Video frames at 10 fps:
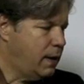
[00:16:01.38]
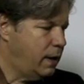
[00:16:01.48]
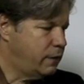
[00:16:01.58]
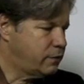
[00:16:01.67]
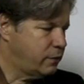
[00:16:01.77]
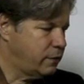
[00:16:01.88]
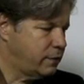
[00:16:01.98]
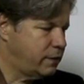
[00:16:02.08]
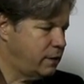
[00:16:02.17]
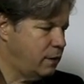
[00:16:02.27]
and so
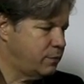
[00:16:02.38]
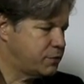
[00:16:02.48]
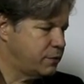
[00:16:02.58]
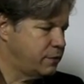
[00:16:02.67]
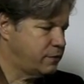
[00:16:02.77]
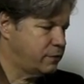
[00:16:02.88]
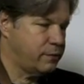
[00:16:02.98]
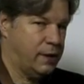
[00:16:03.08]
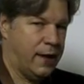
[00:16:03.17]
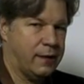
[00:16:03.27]
that the embouchure is as
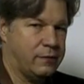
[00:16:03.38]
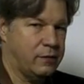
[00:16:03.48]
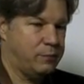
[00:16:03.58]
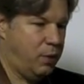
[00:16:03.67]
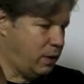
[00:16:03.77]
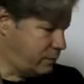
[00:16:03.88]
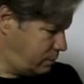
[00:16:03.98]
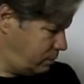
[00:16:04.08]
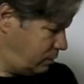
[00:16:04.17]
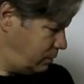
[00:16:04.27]
relaxed as
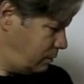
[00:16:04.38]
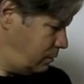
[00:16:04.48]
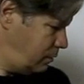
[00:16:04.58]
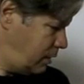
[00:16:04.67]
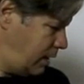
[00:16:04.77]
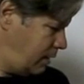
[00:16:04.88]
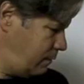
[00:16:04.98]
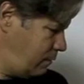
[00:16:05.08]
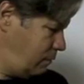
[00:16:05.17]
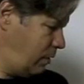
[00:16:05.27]
possible. Okay,
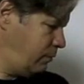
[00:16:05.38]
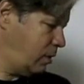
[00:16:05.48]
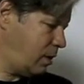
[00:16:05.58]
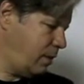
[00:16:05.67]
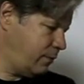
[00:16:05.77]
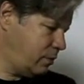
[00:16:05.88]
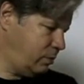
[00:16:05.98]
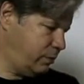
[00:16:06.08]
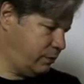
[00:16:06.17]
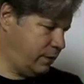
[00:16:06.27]
when we're
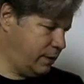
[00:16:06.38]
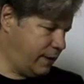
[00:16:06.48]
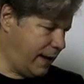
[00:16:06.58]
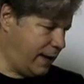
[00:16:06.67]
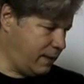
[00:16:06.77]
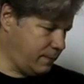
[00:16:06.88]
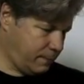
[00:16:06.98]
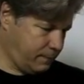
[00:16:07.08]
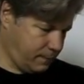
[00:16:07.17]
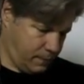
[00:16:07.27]
comfortable doing
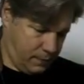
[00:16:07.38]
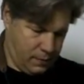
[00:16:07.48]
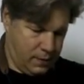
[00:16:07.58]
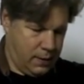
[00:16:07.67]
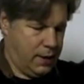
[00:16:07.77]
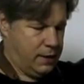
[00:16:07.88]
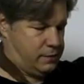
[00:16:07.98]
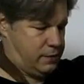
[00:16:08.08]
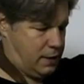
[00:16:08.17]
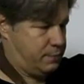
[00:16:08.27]
that, the next
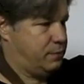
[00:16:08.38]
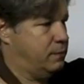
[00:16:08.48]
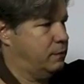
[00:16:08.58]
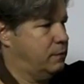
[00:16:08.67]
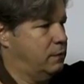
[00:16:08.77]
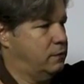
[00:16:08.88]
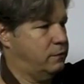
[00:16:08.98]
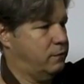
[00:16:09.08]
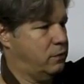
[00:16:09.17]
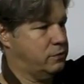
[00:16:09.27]
step is,
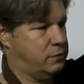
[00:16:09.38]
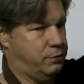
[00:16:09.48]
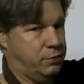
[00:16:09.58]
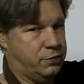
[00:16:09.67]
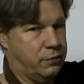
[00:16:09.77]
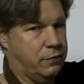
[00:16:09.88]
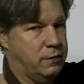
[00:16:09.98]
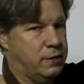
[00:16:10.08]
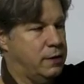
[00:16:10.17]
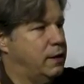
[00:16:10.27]
of course, to put your
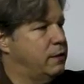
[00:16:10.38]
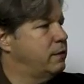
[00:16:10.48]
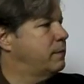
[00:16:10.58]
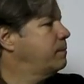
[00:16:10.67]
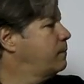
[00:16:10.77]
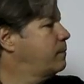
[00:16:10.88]
horn together.